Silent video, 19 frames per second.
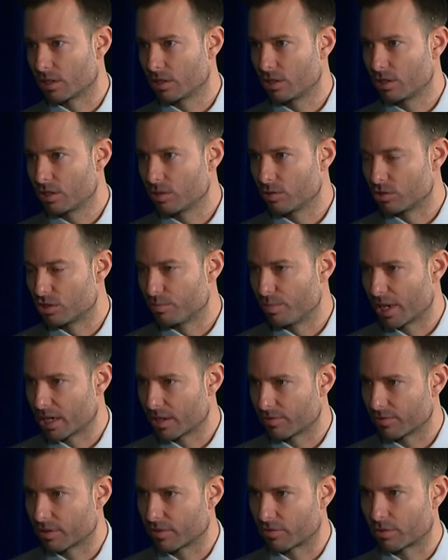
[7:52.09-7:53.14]
huge
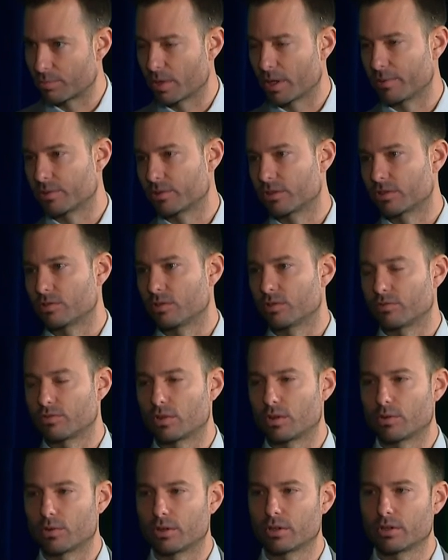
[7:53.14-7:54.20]
benefit for publishers going
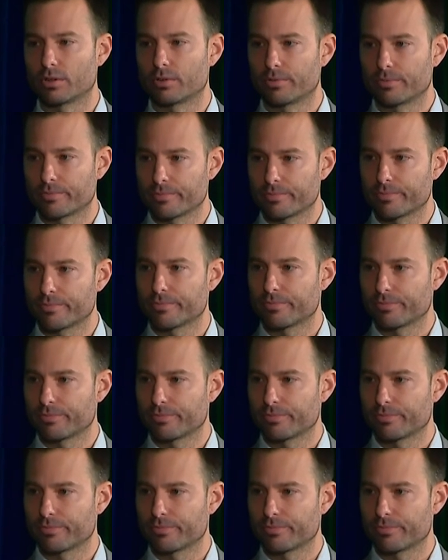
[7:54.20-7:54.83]
forward. Right, right.